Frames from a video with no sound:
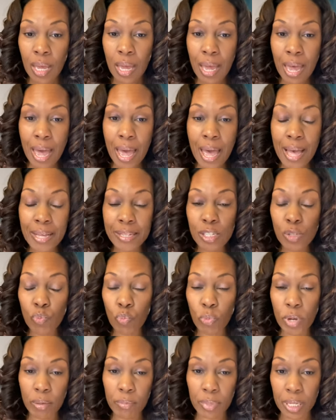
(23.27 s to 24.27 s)
As
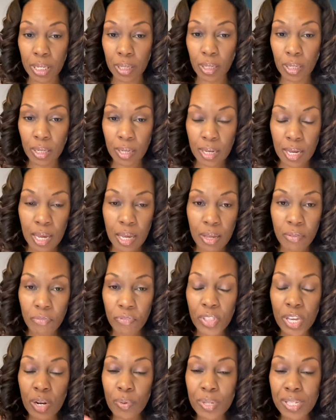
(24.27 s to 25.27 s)
women,
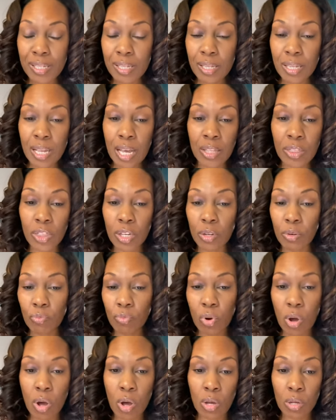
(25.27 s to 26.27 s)
there is nothing
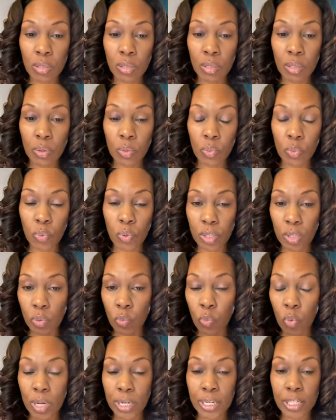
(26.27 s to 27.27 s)
wrong with
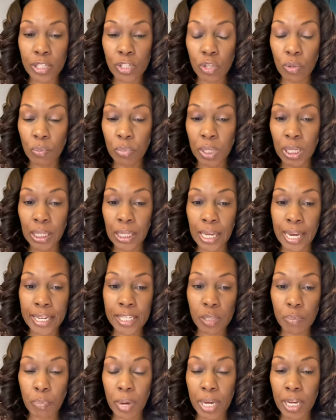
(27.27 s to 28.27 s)
wanting to be
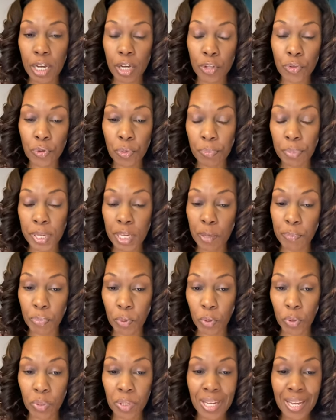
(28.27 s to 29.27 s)
liked by other
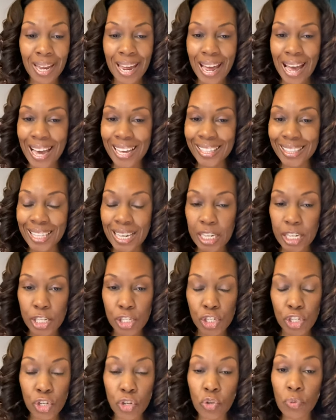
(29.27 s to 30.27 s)
people. I think
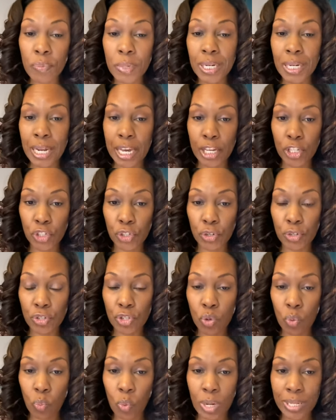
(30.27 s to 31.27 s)
it's human nature
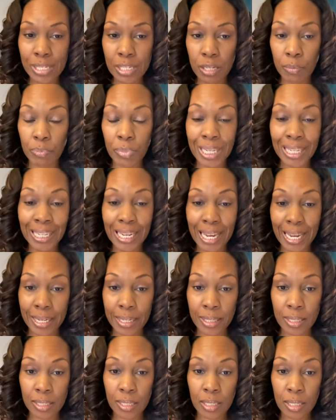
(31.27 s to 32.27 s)
to want to be
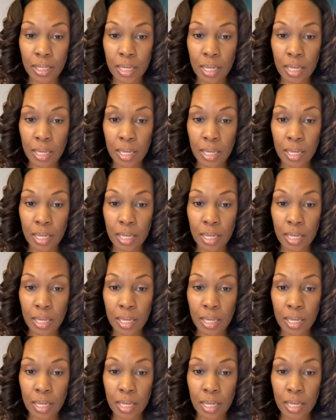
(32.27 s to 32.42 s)
liked.